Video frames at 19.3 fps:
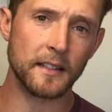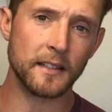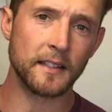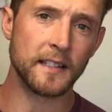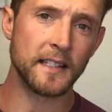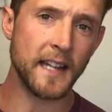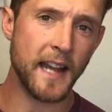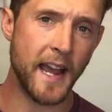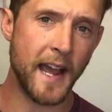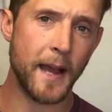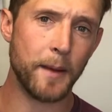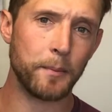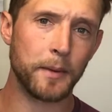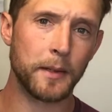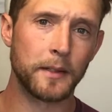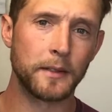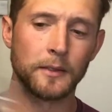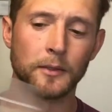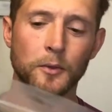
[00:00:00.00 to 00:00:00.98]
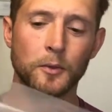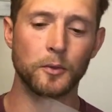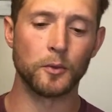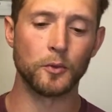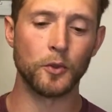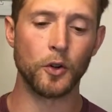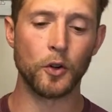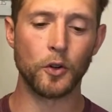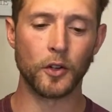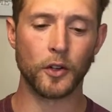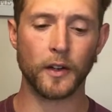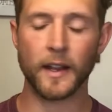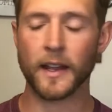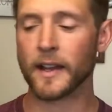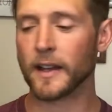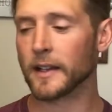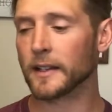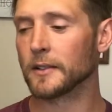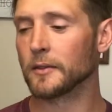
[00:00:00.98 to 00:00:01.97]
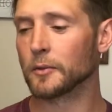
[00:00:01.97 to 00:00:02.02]
nap roller
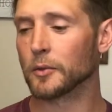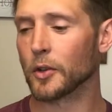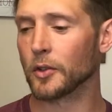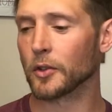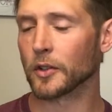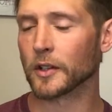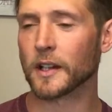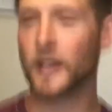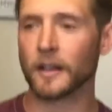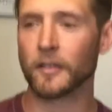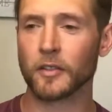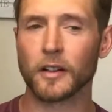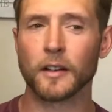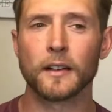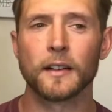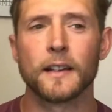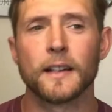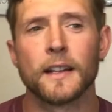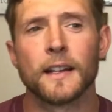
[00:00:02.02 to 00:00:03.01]
cover.